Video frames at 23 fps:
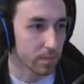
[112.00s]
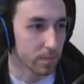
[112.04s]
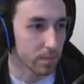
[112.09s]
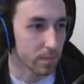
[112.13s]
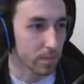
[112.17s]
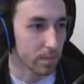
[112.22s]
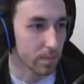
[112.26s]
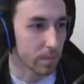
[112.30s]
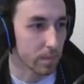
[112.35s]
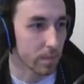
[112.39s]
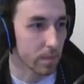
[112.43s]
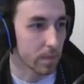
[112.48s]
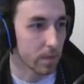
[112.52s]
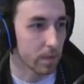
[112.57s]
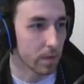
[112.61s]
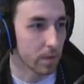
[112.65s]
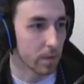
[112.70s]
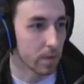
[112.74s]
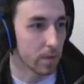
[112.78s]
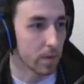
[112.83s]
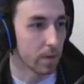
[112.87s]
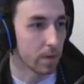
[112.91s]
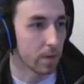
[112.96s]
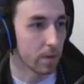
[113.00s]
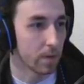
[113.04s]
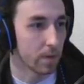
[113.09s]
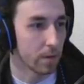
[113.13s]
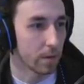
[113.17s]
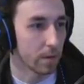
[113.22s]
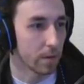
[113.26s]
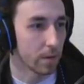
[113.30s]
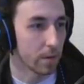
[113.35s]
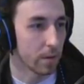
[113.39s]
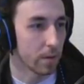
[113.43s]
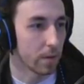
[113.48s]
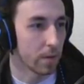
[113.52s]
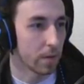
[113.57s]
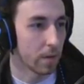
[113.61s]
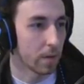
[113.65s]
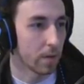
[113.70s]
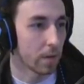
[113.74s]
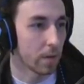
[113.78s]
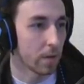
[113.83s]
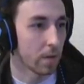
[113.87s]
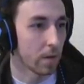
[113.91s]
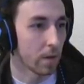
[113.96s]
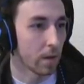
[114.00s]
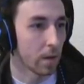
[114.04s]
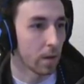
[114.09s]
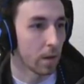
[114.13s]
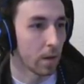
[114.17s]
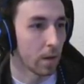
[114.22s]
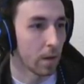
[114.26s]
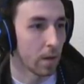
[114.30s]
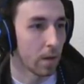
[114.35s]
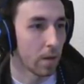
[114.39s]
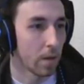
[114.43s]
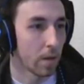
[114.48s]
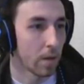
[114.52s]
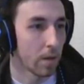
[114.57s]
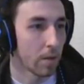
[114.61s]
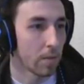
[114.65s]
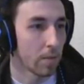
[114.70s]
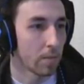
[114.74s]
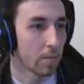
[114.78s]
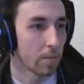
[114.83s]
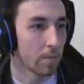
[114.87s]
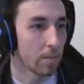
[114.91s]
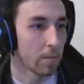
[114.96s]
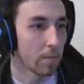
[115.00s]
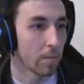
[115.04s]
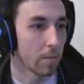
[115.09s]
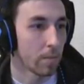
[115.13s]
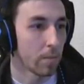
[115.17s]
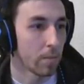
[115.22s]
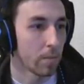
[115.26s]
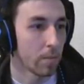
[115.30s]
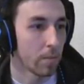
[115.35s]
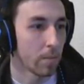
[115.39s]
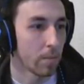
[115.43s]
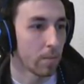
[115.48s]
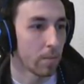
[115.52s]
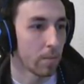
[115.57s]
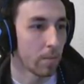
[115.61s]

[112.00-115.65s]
[no speech]